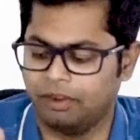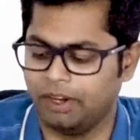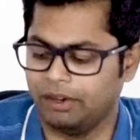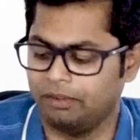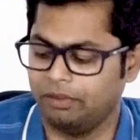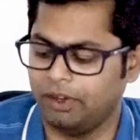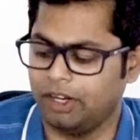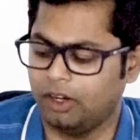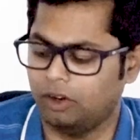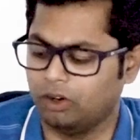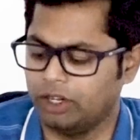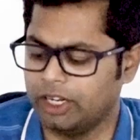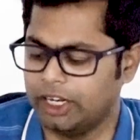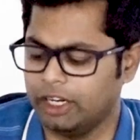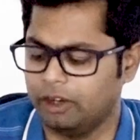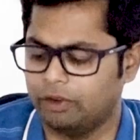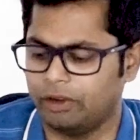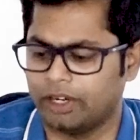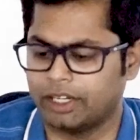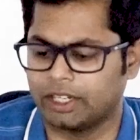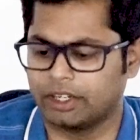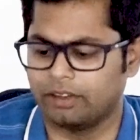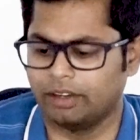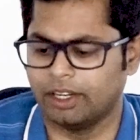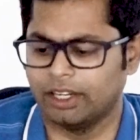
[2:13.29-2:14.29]
We looked
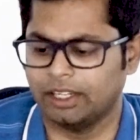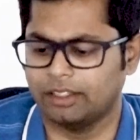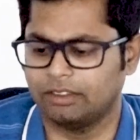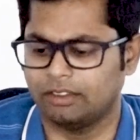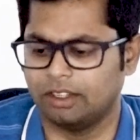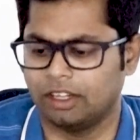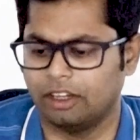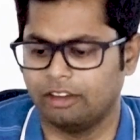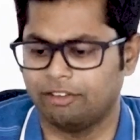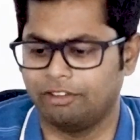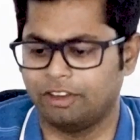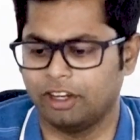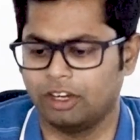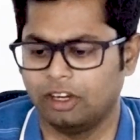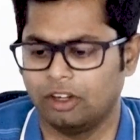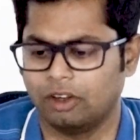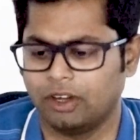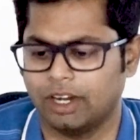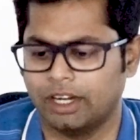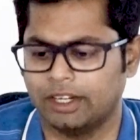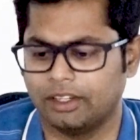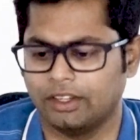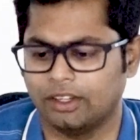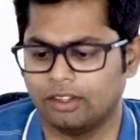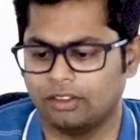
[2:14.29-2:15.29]
into it, correct? So if you
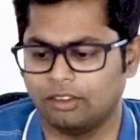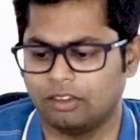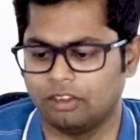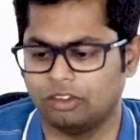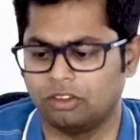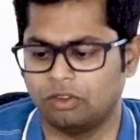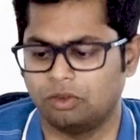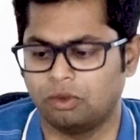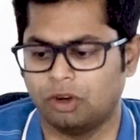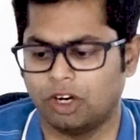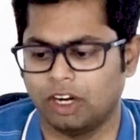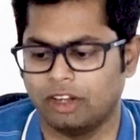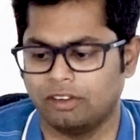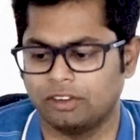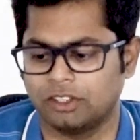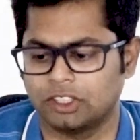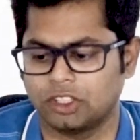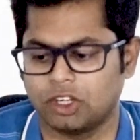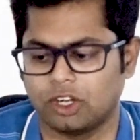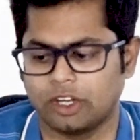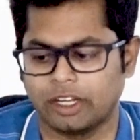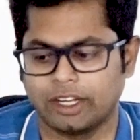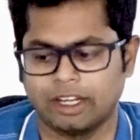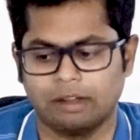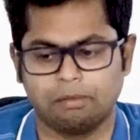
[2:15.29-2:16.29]
look at this is what I was
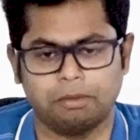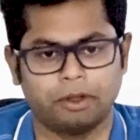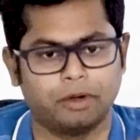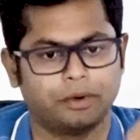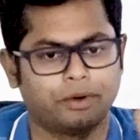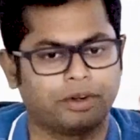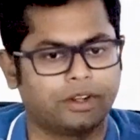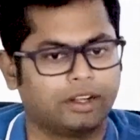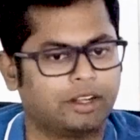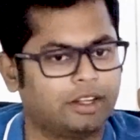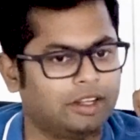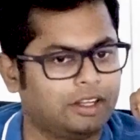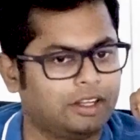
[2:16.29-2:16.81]
talking about.